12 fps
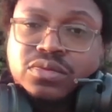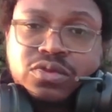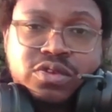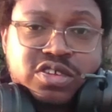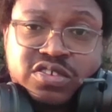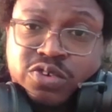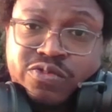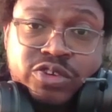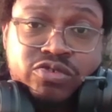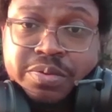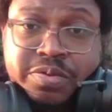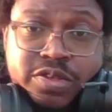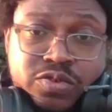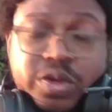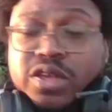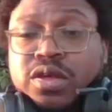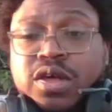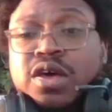Silver Scrapes this
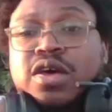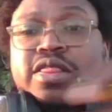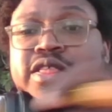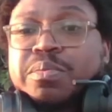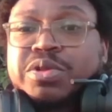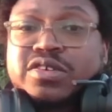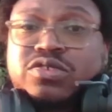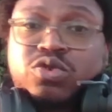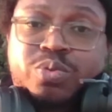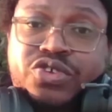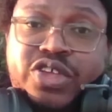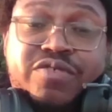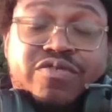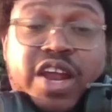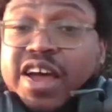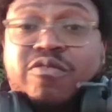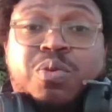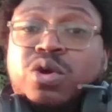week that plays super safe that
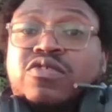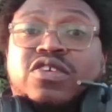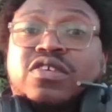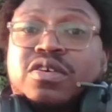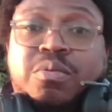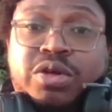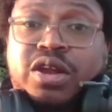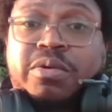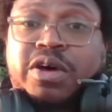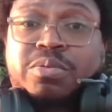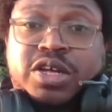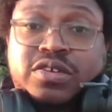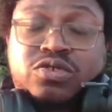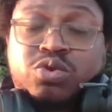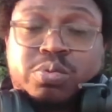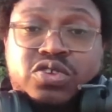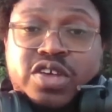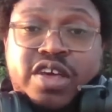I've previously complained about playing super
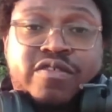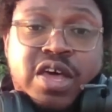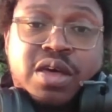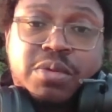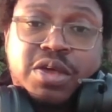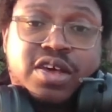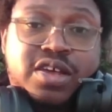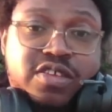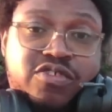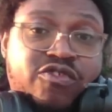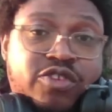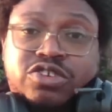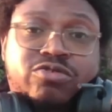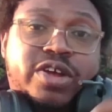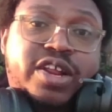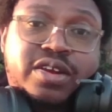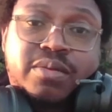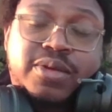safe because it's
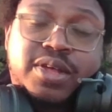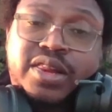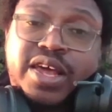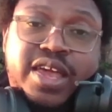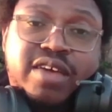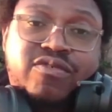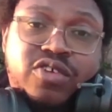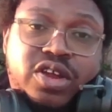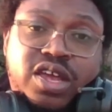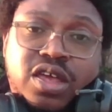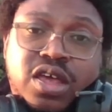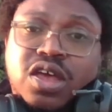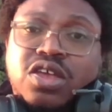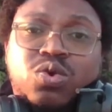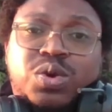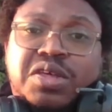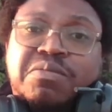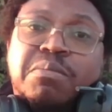frustrating to me. Like, I feel like you
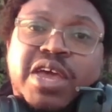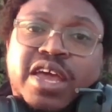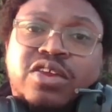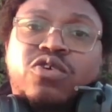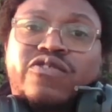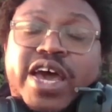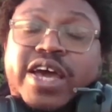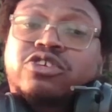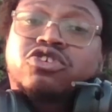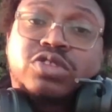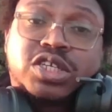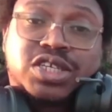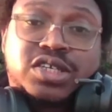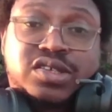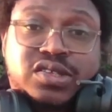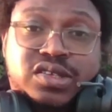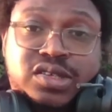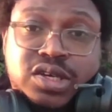can manufacture leads.